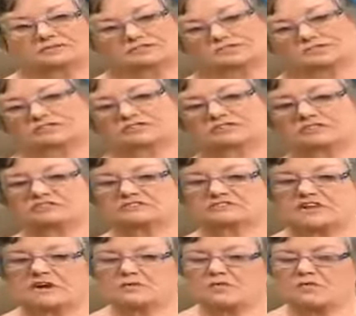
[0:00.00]
Just in the
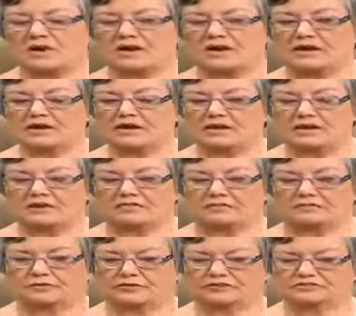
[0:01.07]
same way,
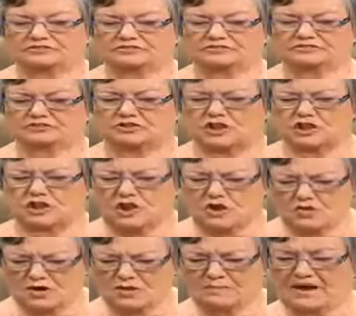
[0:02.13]
for instance, the
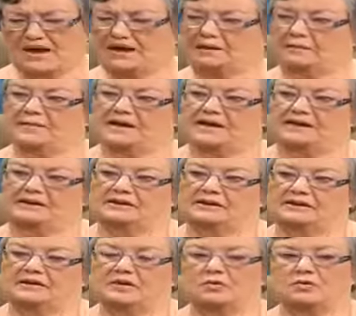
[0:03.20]
lower back pain,
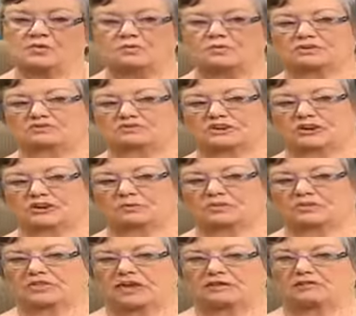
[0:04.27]
we would check
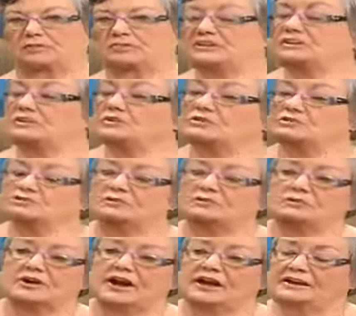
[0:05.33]
with, have you been to
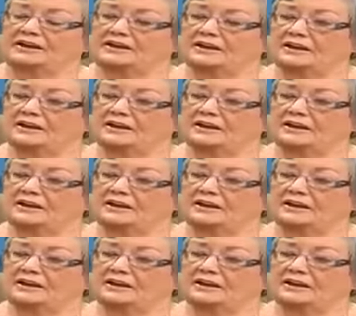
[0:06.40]
your gynae?